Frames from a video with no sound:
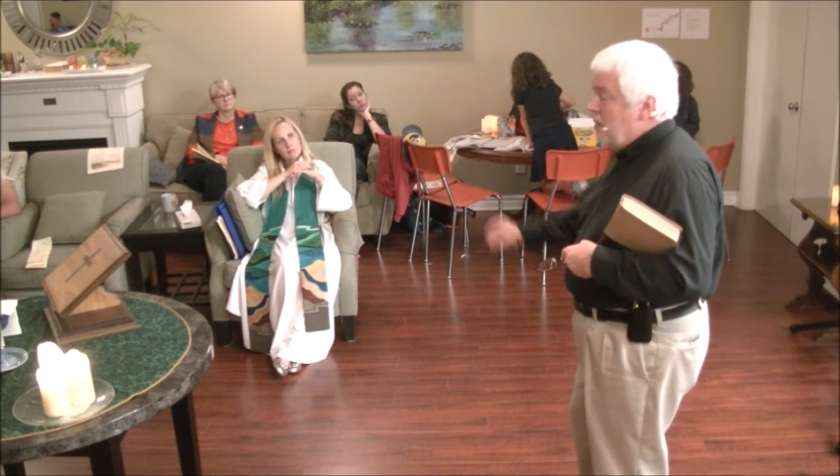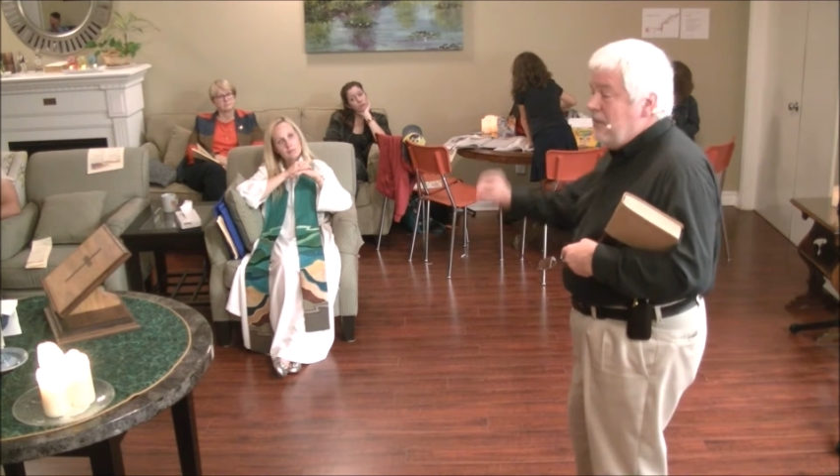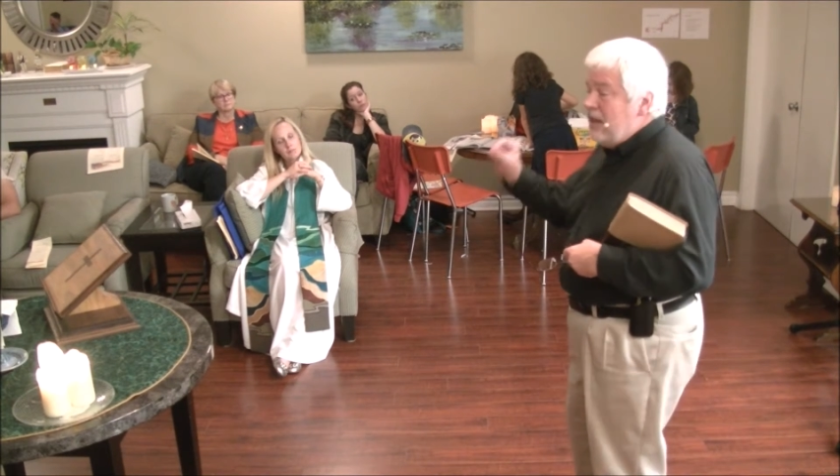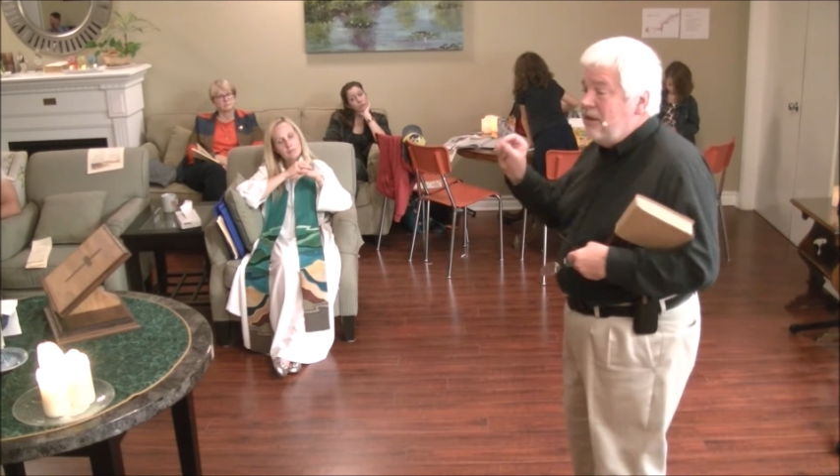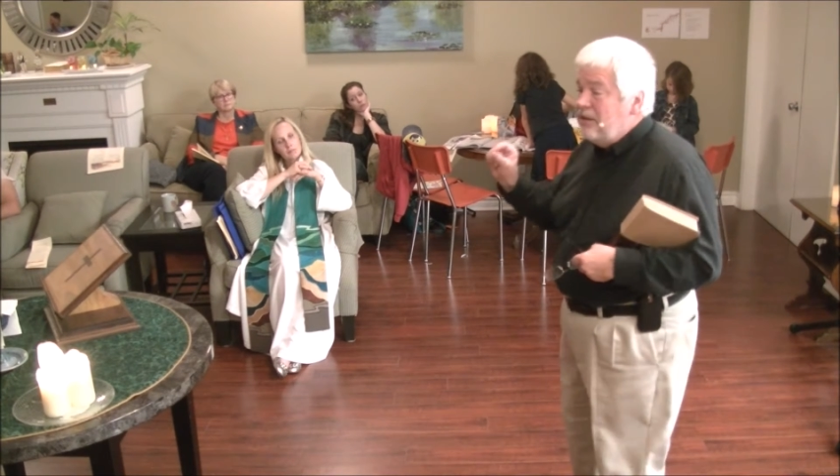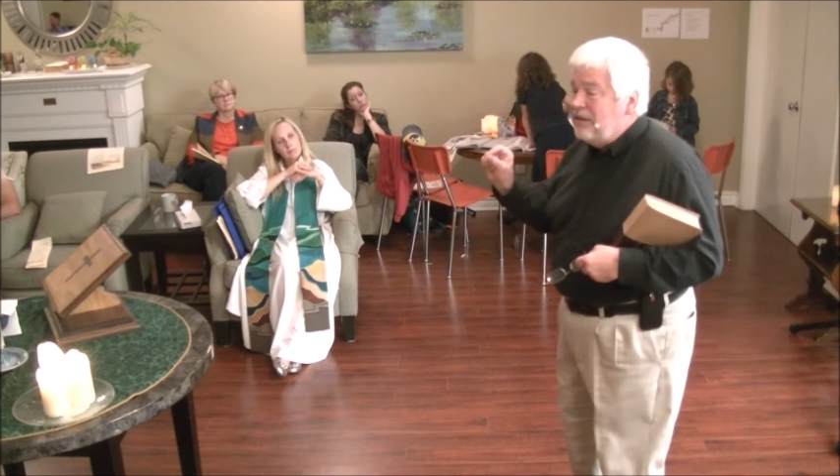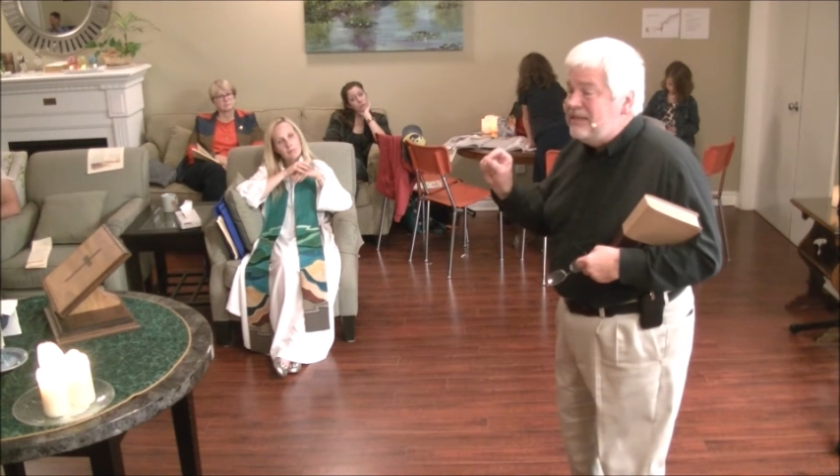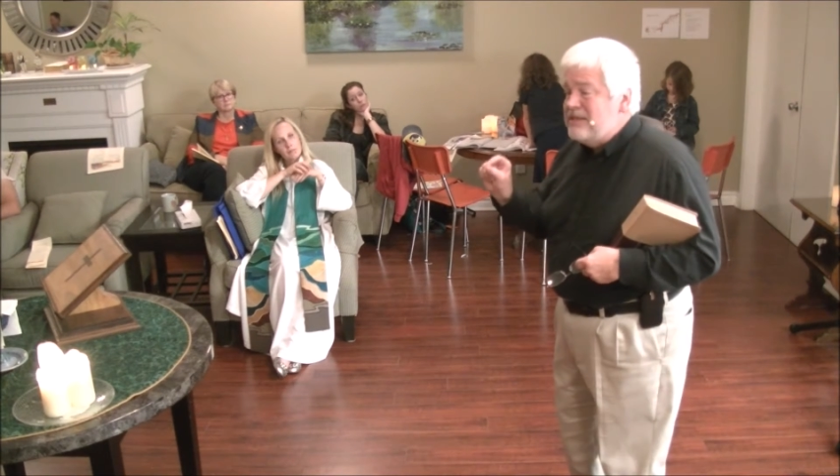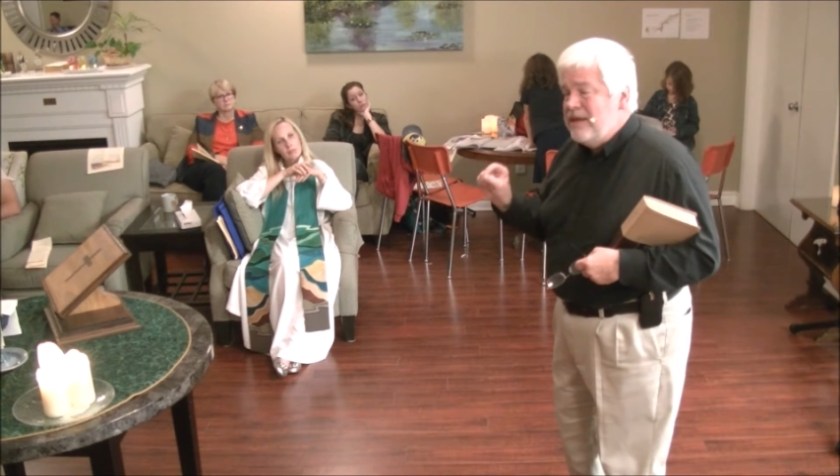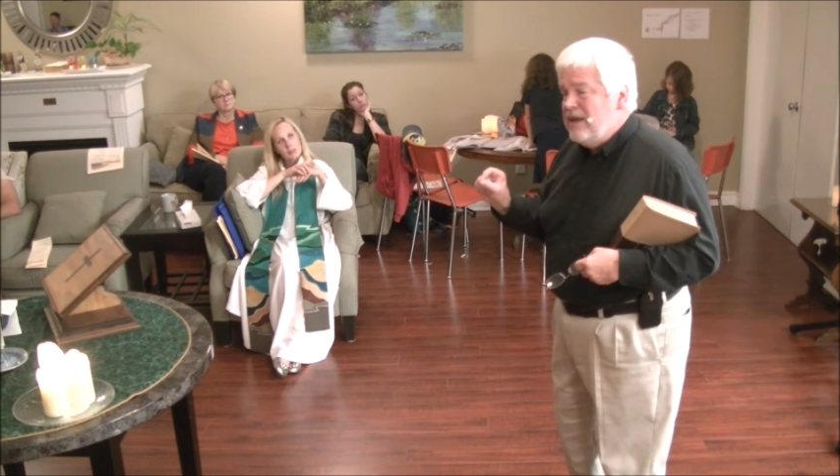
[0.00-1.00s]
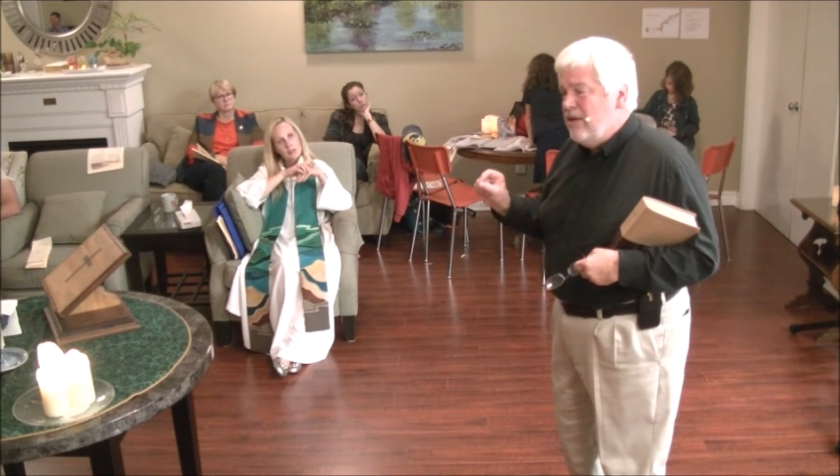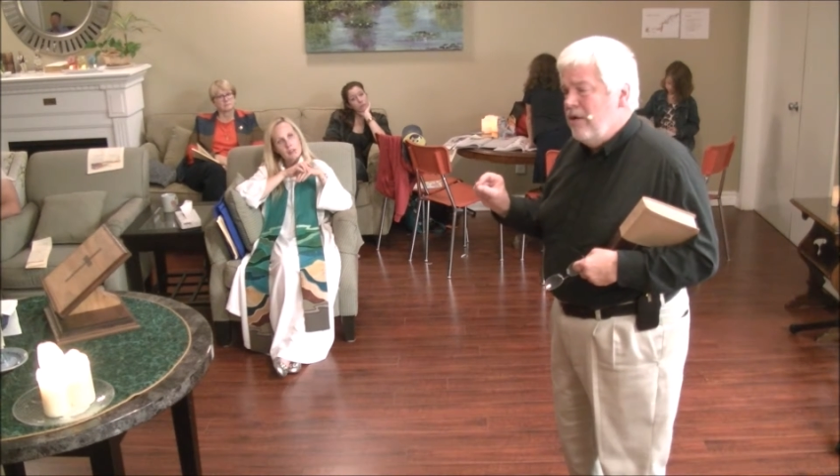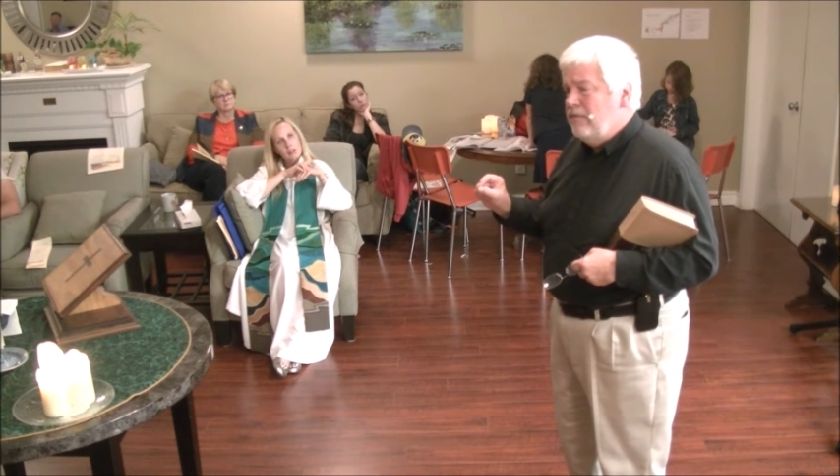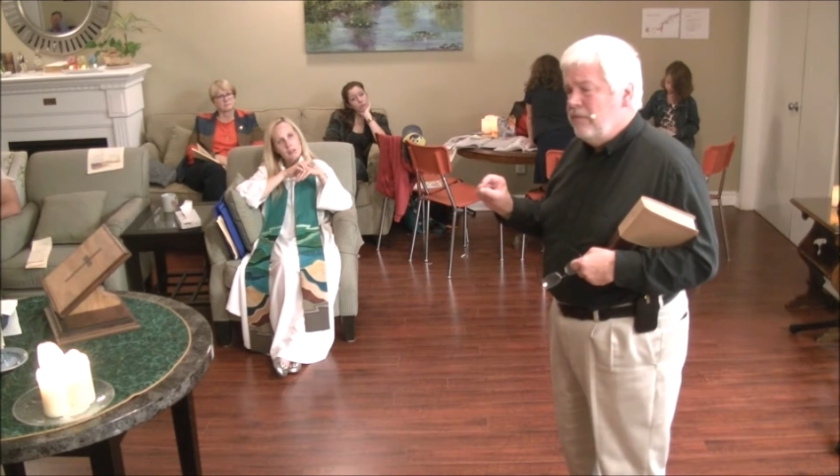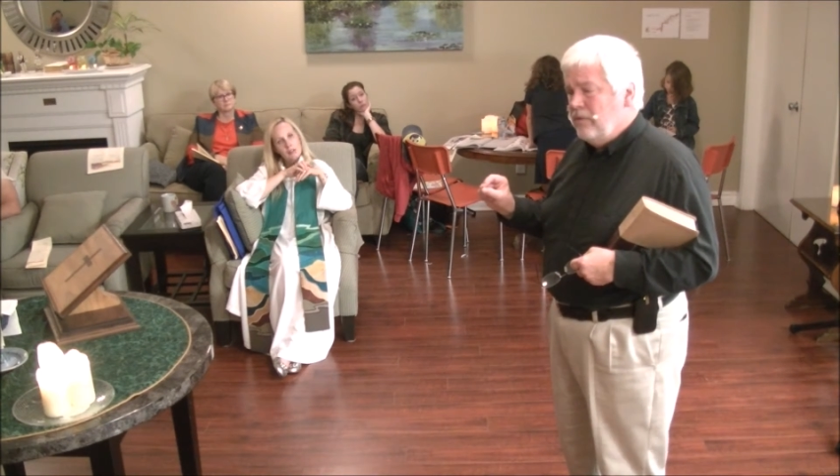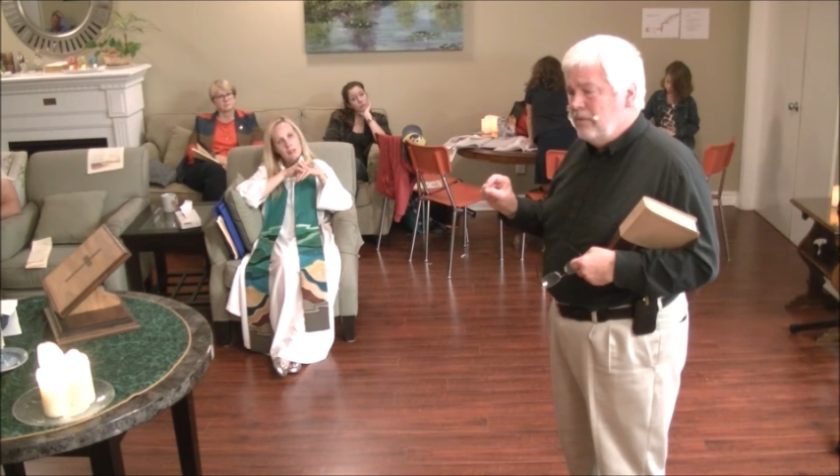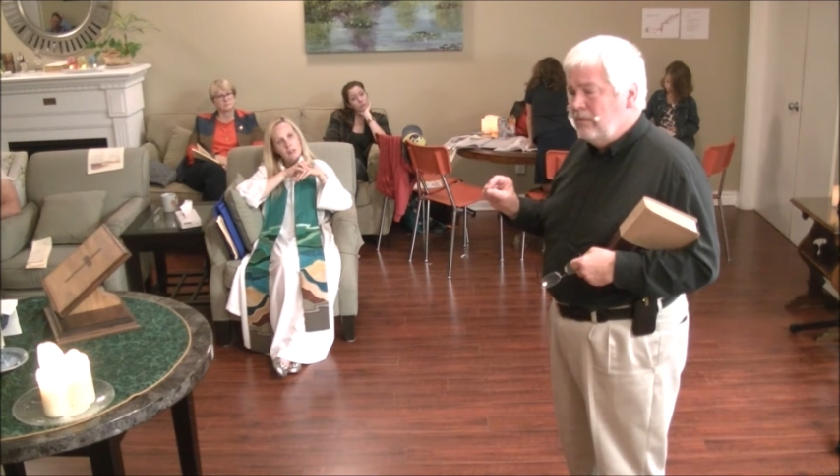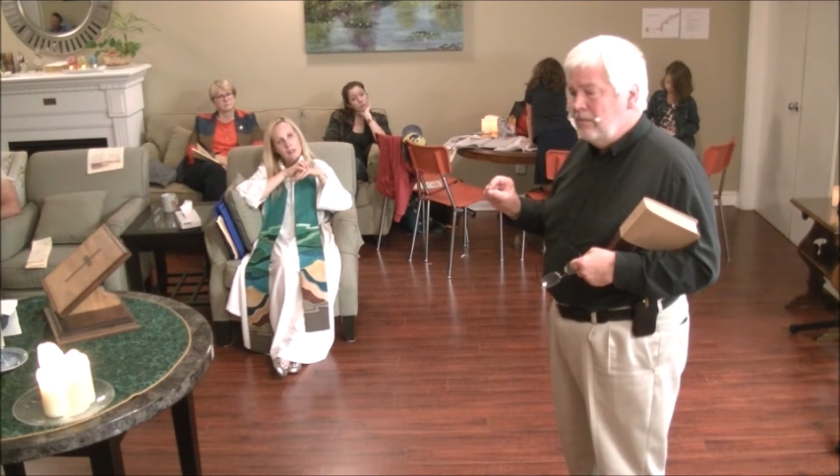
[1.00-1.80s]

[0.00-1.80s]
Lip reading: But then let's thank God for them.